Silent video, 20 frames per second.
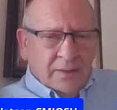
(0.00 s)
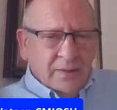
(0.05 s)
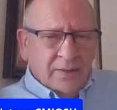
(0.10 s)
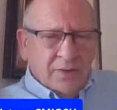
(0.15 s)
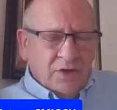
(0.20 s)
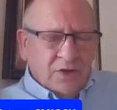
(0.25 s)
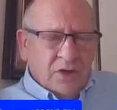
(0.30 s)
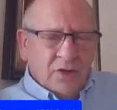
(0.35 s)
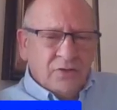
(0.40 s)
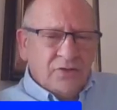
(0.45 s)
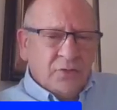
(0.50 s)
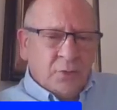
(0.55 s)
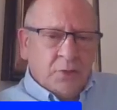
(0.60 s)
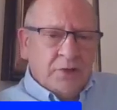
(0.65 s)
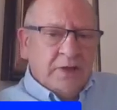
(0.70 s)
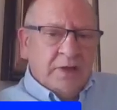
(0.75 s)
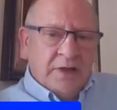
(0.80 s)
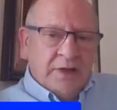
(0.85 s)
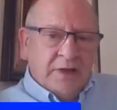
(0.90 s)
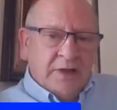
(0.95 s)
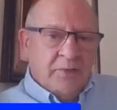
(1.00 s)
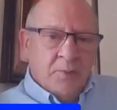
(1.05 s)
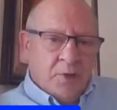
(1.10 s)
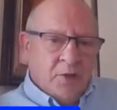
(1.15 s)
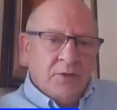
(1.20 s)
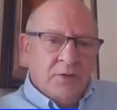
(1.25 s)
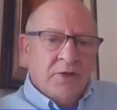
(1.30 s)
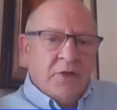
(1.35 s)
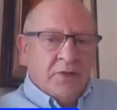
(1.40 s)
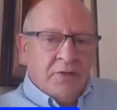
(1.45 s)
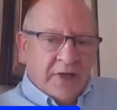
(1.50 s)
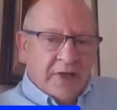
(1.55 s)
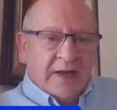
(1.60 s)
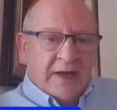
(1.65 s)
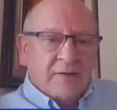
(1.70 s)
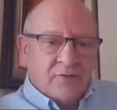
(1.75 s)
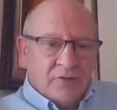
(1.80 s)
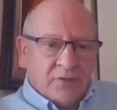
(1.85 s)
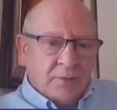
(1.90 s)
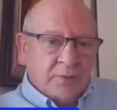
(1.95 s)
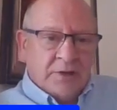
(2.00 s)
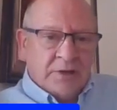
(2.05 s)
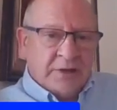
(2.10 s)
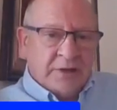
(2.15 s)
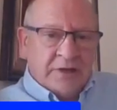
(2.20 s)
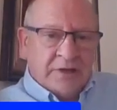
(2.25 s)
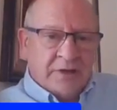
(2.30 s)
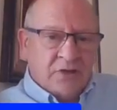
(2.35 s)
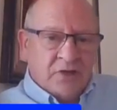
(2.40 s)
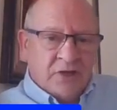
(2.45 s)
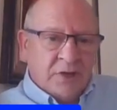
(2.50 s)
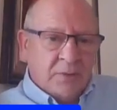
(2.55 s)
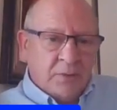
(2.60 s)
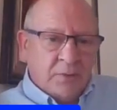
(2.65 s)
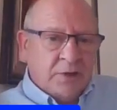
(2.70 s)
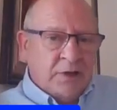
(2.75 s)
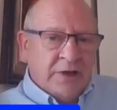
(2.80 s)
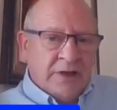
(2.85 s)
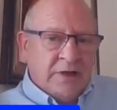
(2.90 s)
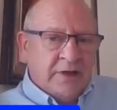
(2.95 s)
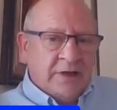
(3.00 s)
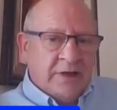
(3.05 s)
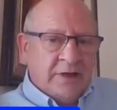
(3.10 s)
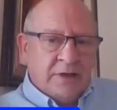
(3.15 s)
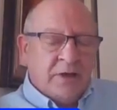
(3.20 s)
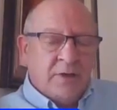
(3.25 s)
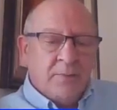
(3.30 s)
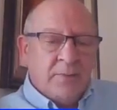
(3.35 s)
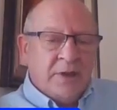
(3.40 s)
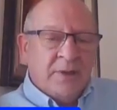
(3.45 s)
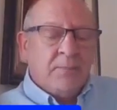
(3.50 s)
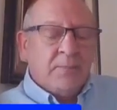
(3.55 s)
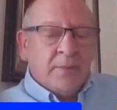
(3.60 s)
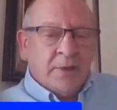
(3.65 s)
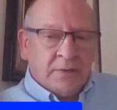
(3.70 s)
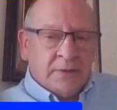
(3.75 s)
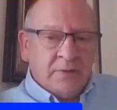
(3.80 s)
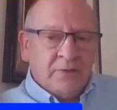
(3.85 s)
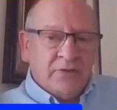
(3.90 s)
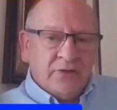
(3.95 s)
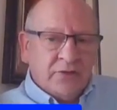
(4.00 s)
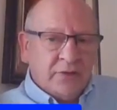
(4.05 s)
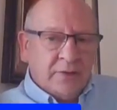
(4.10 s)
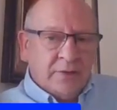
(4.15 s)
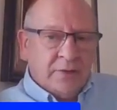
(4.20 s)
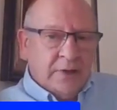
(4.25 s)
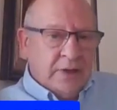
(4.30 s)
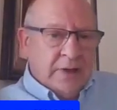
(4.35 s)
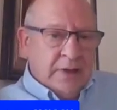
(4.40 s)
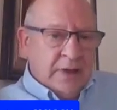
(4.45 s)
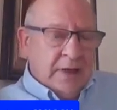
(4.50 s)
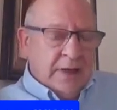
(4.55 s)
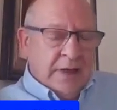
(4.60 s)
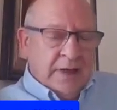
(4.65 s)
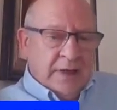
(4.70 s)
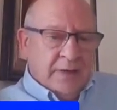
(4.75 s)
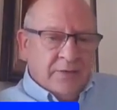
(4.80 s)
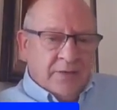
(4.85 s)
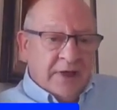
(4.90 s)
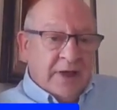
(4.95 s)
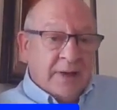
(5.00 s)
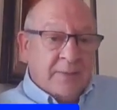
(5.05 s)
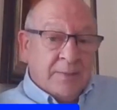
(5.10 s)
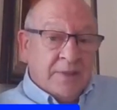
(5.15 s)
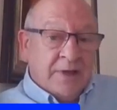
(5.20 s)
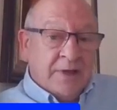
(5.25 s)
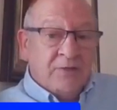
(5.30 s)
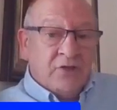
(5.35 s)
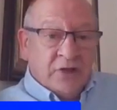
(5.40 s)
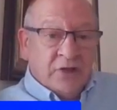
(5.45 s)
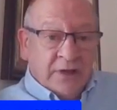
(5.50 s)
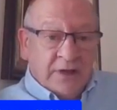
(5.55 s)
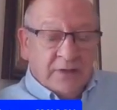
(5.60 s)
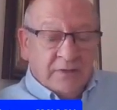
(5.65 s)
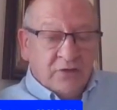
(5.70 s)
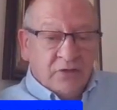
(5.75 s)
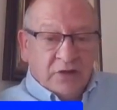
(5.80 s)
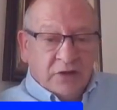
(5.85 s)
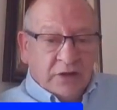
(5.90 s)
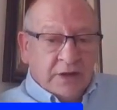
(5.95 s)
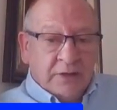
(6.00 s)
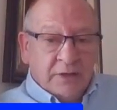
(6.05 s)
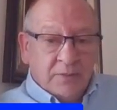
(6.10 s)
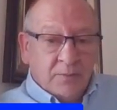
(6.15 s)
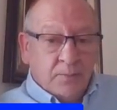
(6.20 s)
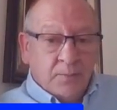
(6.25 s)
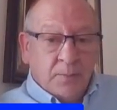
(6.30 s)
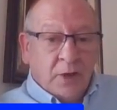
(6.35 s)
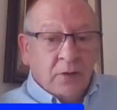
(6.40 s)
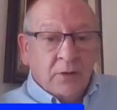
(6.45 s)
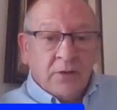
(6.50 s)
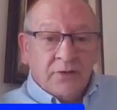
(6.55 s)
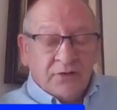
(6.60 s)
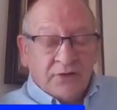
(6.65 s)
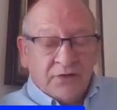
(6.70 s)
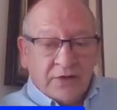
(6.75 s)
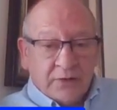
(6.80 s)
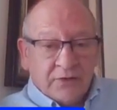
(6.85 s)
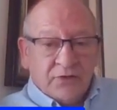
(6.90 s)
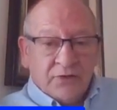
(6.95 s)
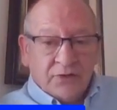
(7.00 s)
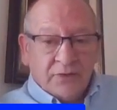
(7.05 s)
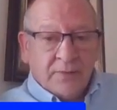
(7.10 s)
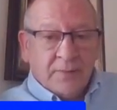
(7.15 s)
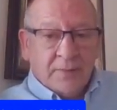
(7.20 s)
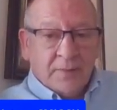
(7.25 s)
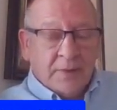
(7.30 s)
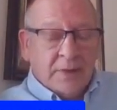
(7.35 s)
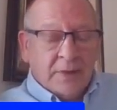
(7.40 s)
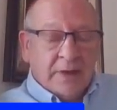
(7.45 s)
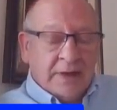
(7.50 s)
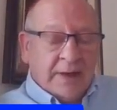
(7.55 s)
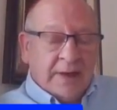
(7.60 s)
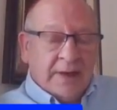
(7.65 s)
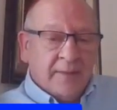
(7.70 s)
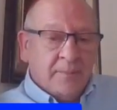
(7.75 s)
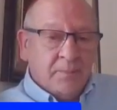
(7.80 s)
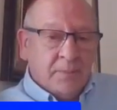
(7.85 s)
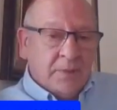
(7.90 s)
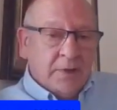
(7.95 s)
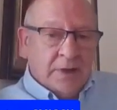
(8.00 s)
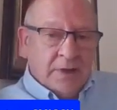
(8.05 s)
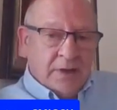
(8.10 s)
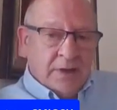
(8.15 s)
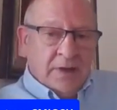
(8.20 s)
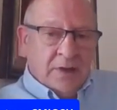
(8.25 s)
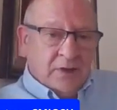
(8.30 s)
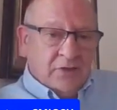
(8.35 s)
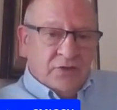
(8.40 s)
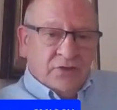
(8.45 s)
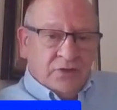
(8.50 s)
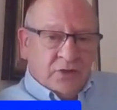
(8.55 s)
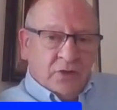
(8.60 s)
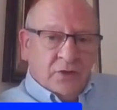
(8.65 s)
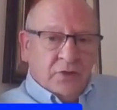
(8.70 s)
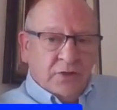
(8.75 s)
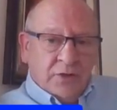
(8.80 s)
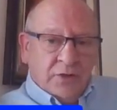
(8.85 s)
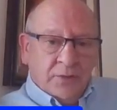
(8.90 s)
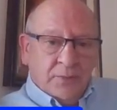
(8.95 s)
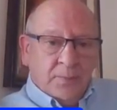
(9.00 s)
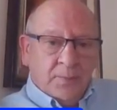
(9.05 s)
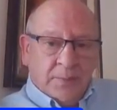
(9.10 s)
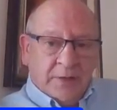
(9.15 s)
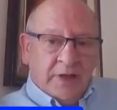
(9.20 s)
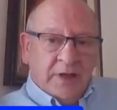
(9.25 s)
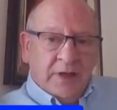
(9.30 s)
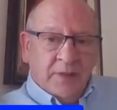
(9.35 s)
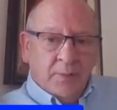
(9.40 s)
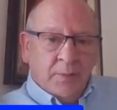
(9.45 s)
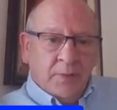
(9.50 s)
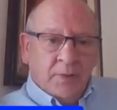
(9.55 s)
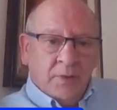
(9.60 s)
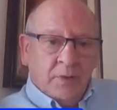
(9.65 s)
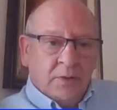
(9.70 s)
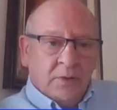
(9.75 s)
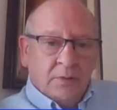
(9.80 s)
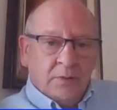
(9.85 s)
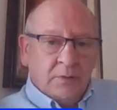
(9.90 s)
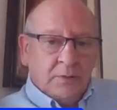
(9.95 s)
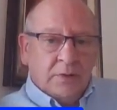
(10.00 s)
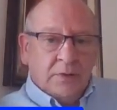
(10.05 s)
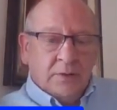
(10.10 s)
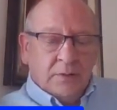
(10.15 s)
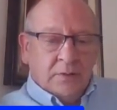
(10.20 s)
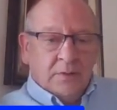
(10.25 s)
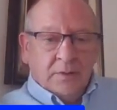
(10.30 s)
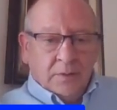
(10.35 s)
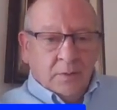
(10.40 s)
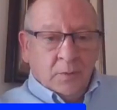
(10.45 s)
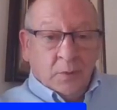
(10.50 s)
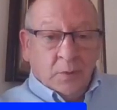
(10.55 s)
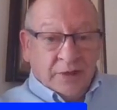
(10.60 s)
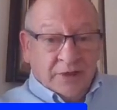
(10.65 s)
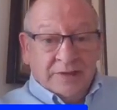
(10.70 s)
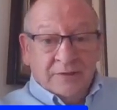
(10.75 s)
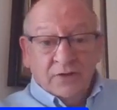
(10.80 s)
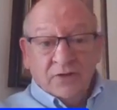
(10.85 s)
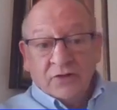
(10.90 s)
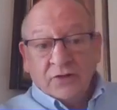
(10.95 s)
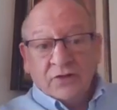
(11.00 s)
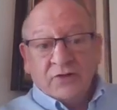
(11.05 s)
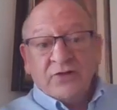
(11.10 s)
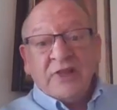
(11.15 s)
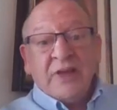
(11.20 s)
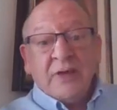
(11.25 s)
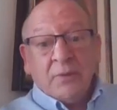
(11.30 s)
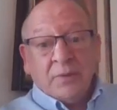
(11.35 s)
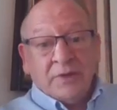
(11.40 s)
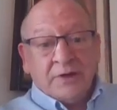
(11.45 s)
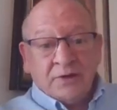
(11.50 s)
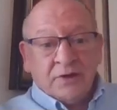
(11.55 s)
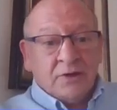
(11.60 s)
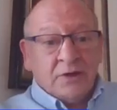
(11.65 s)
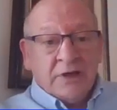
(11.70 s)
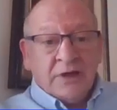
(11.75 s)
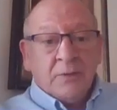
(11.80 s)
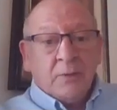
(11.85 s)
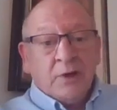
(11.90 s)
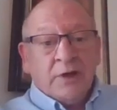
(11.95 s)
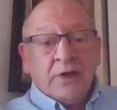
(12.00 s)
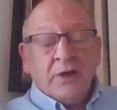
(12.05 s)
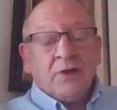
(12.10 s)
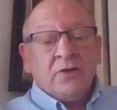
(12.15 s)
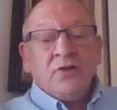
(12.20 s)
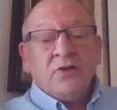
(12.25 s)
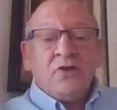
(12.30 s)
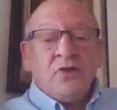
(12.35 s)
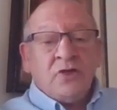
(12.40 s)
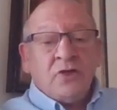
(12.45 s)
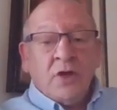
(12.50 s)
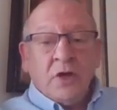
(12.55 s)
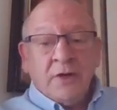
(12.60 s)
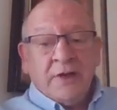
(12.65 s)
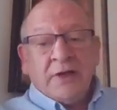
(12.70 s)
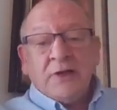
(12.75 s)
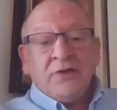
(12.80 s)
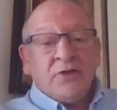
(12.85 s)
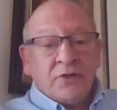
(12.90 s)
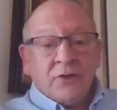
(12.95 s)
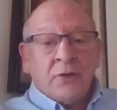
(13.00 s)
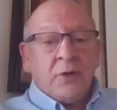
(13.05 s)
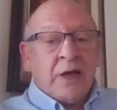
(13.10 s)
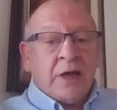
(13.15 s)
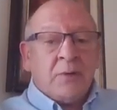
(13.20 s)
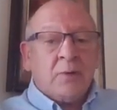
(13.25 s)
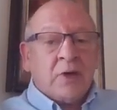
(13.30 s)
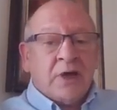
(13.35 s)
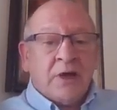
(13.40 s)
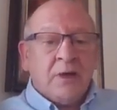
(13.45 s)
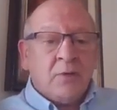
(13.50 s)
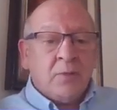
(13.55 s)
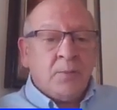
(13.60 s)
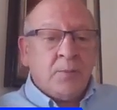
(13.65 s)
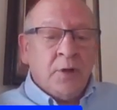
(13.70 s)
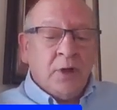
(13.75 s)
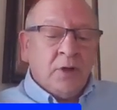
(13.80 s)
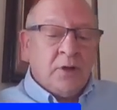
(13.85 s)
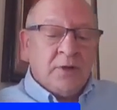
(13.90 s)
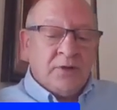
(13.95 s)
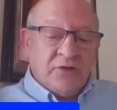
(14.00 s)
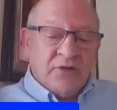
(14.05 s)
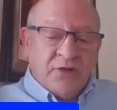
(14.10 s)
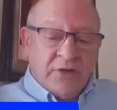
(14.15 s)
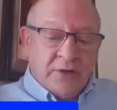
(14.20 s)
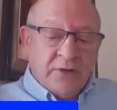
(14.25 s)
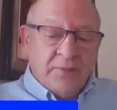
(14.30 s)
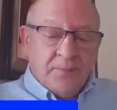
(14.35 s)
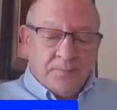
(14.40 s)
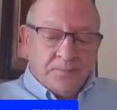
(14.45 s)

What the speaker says: Of course, we needed more than that from the leadership. We needed commitment, and that meant changing policies so that people, we didn't just say we'd done it, we could show it throughout our policy.